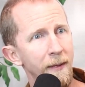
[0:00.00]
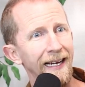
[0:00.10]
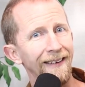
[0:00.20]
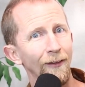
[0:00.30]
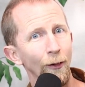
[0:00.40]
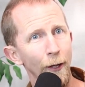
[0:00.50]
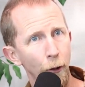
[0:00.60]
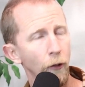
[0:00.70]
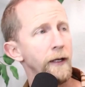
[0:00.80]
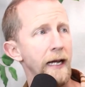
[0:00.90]
I'm getting
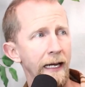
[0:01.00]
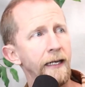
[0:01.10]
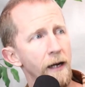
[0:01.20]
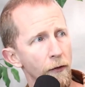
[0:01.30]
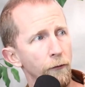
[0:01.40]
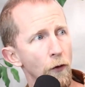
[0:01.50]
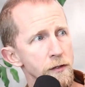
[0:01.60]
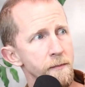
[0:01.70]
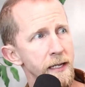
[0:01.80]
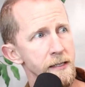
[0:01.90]
literally any other
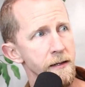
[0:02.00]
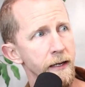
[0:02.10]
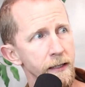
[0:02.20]
frozen pizza that